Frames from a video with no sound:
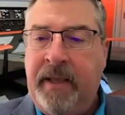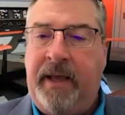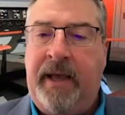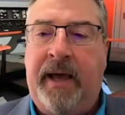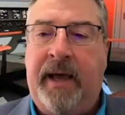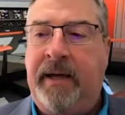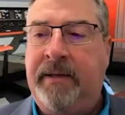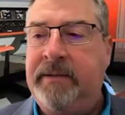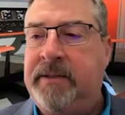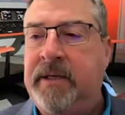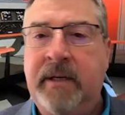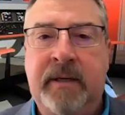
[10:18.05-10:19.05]

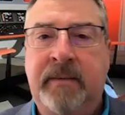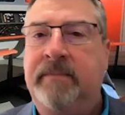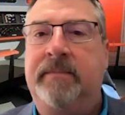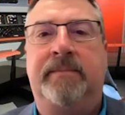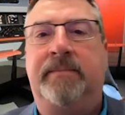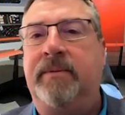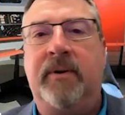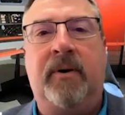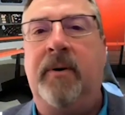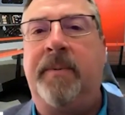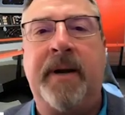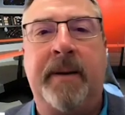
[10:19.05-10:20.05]
and
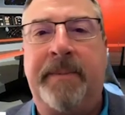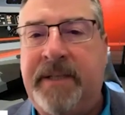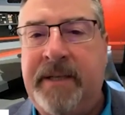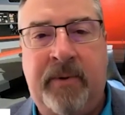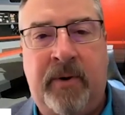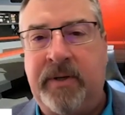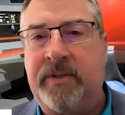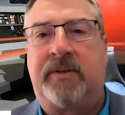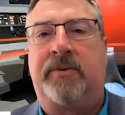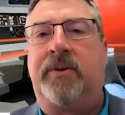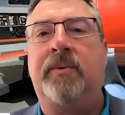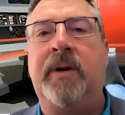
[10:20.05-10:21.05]
open up a Tim Hortons or
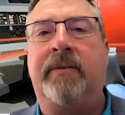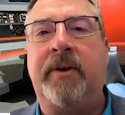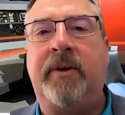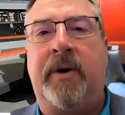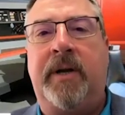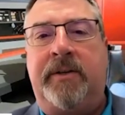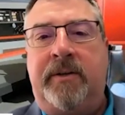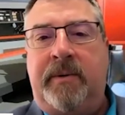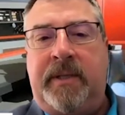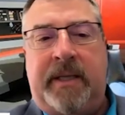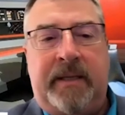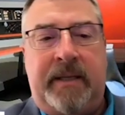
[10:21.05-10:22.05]
do whatever you want to do
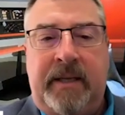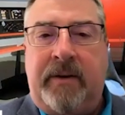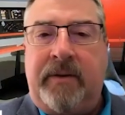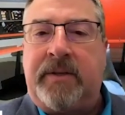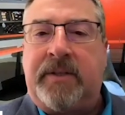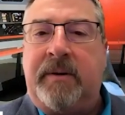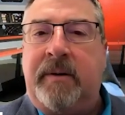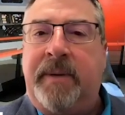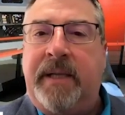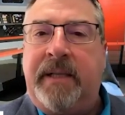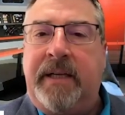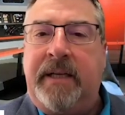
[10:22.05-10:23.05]
with it. You know, there's an
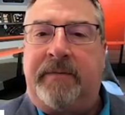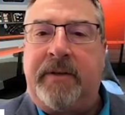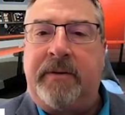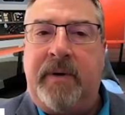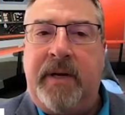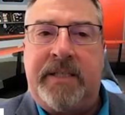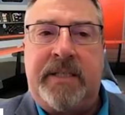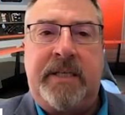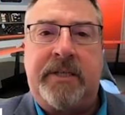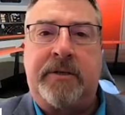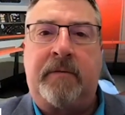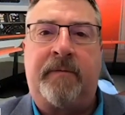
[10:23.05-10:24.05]
ability to raise
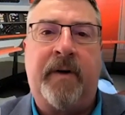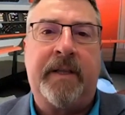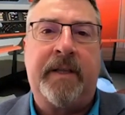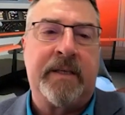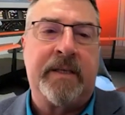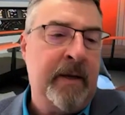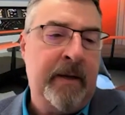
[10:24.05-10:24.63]
additional funds.